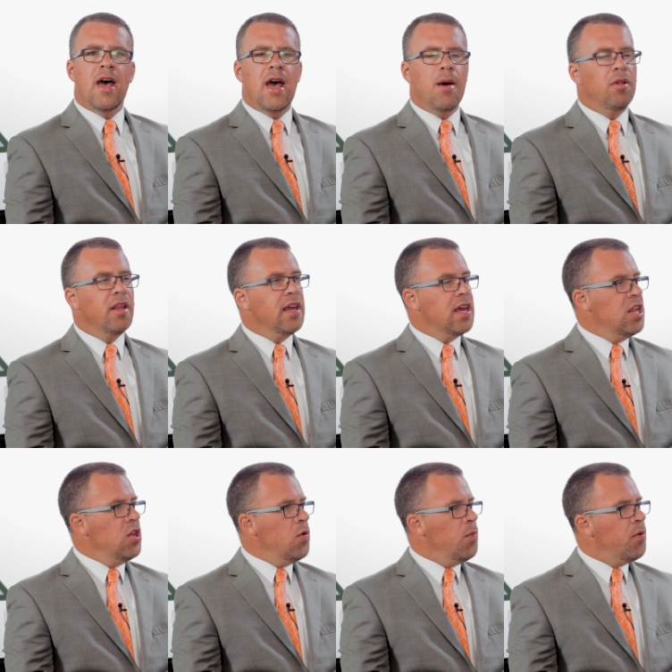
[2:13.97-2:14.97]
Emily, can
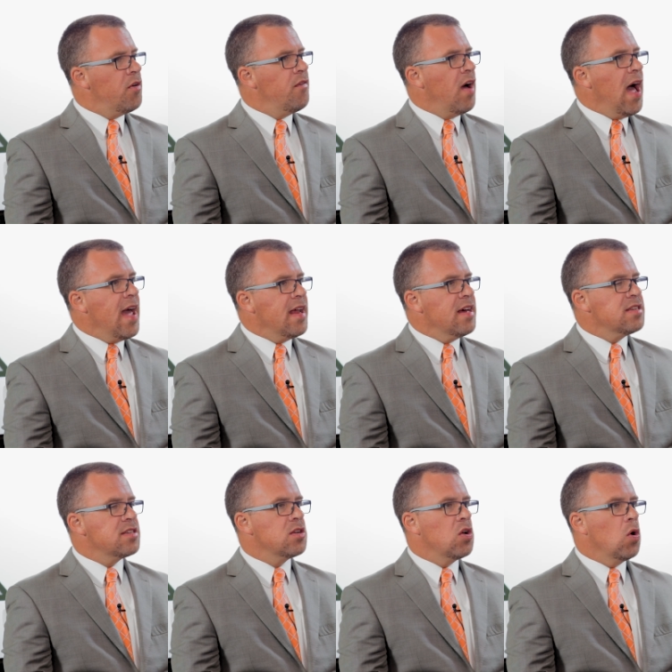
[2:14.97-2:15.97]
you provide
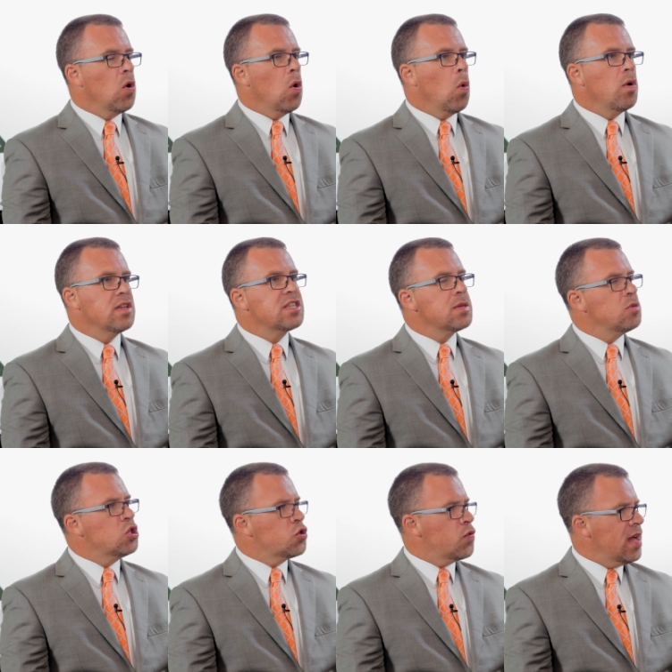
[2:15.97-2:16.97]
us with some
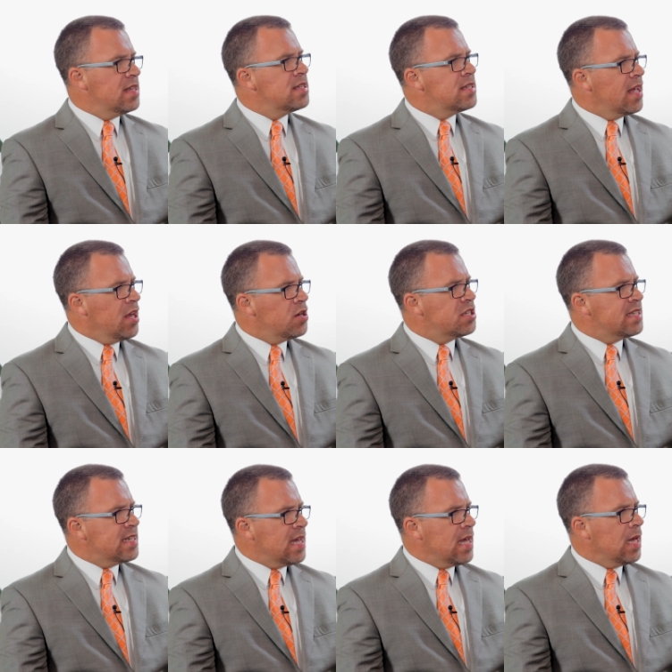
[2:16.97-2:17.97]
trends that you're
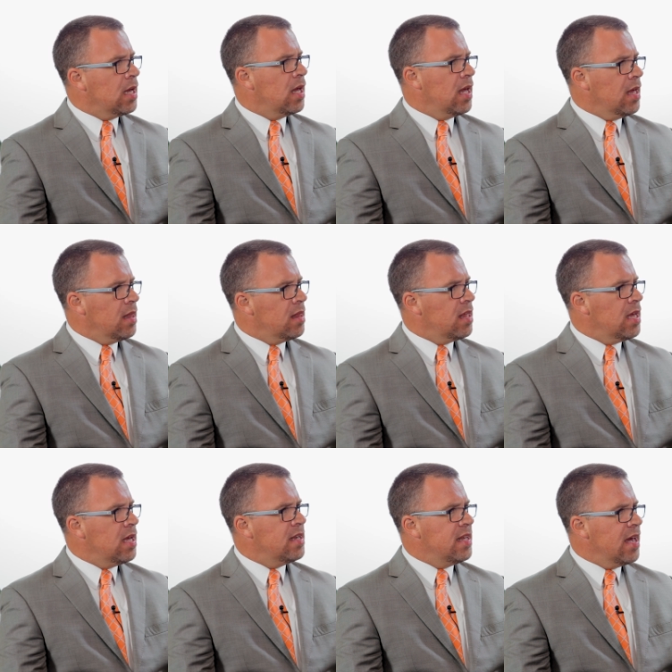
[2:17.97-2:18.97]
seeing in
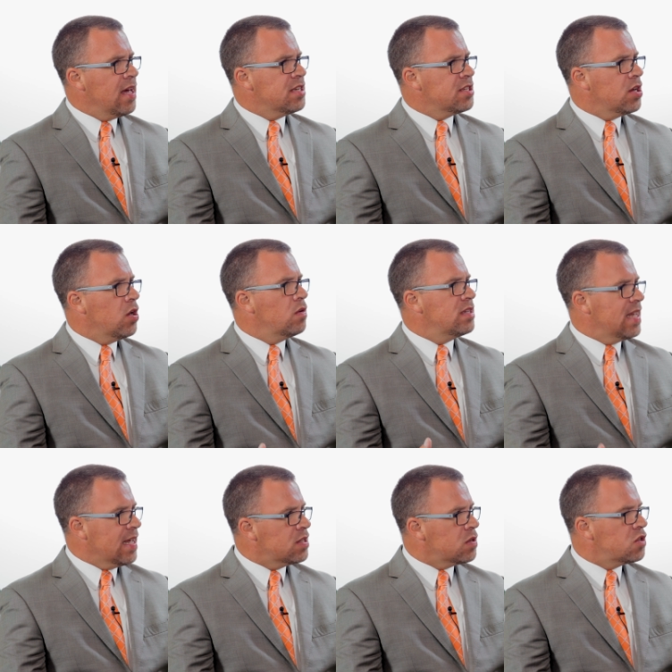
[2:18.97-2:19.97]
the DSO
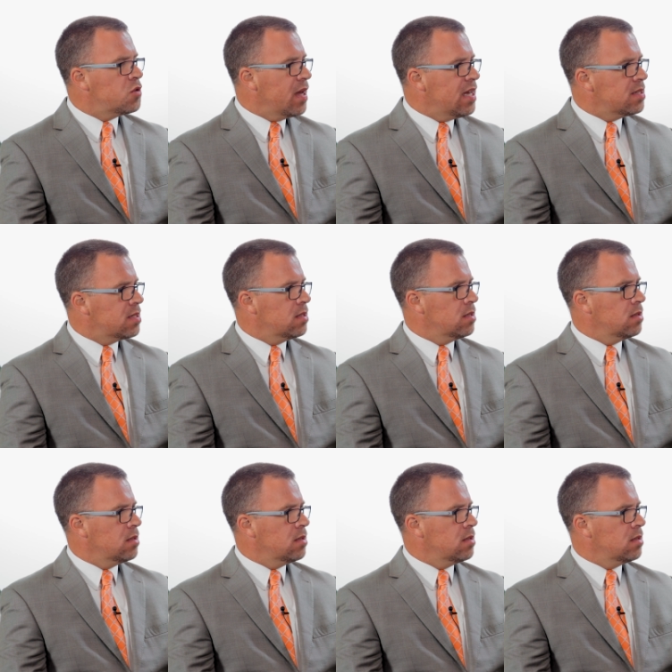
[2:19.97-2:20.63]
dental space?